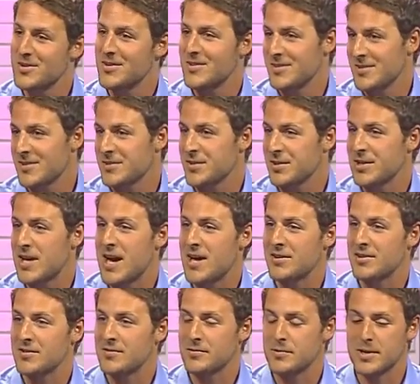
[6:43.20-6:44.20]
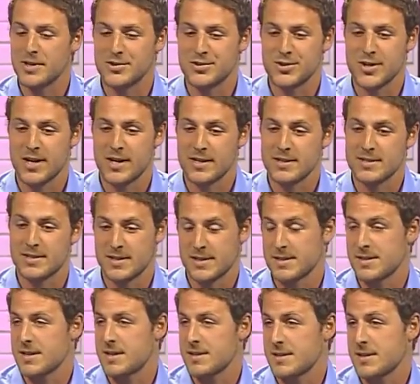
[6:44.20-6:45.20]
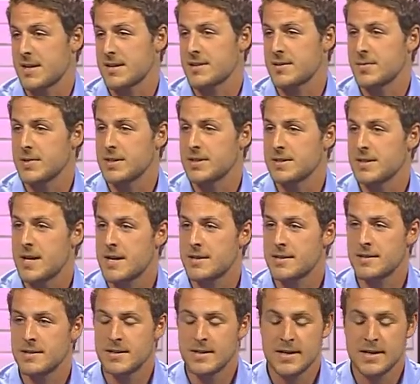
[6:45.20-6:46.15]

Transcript: The latter of which is yet to be decided.